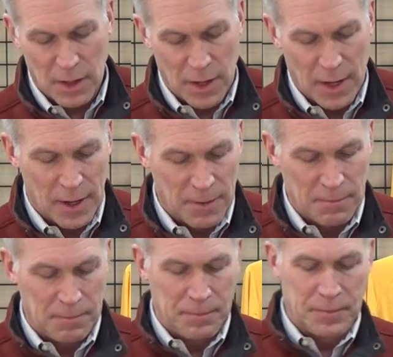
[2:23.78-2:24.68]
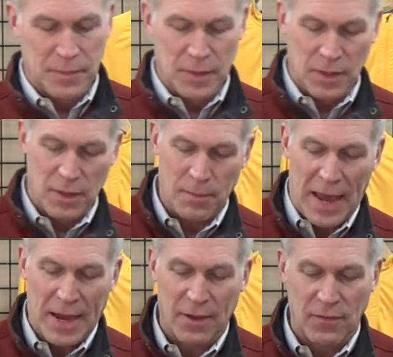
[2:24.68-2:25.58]
The
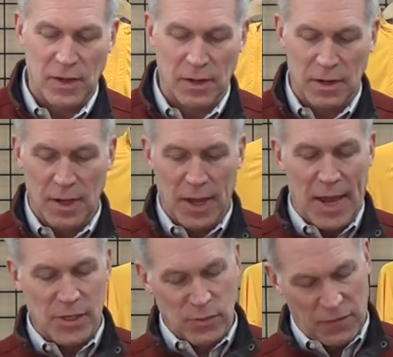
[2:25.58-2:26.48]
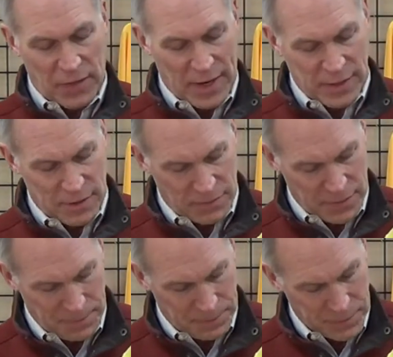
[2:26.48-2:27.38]
back of it has
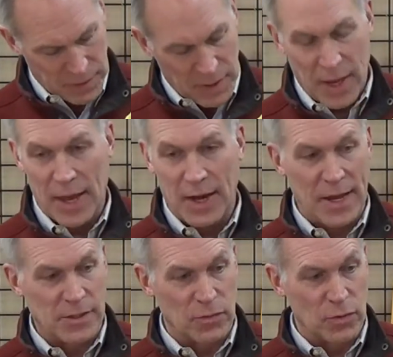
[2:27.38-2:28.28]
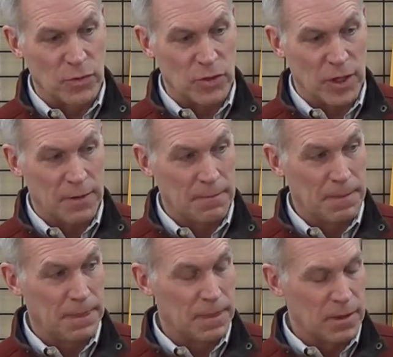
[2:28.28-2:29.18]
reflective and has the ruching,
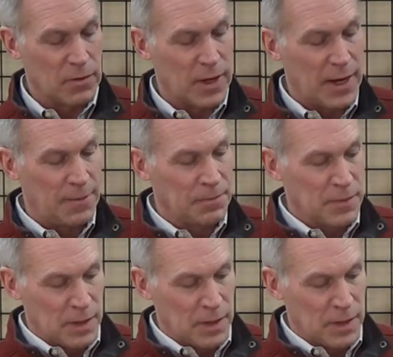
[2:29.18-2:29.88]
okay?